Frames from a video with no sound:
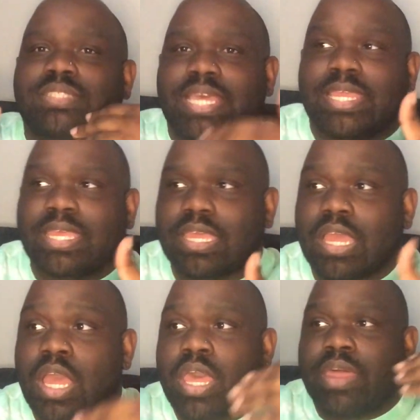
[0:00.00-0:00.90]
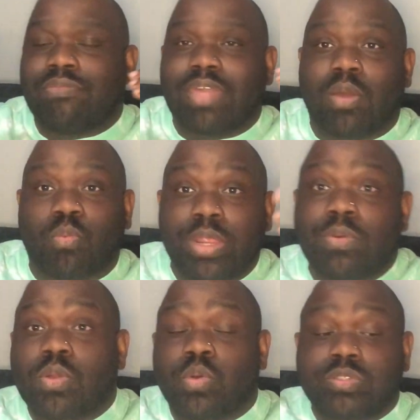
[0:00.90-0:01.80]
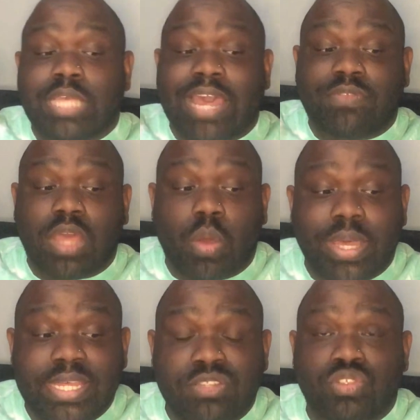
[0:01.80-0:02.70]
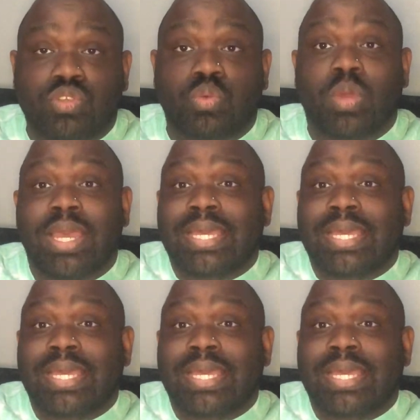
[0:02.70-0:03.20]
thinking that we were going to have to go into